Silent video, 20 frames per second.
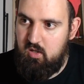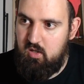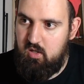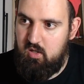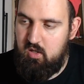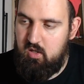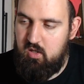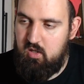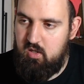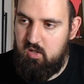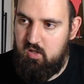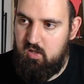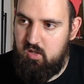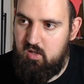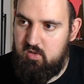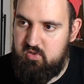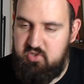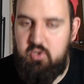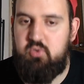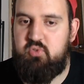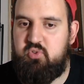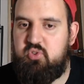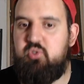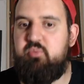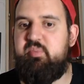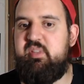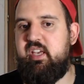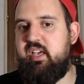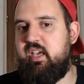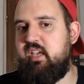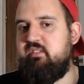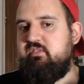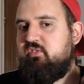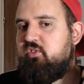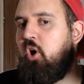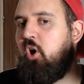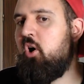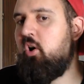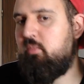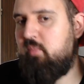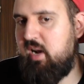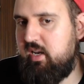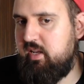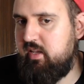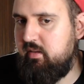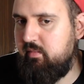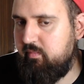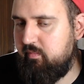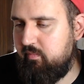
uh, so to behave normally,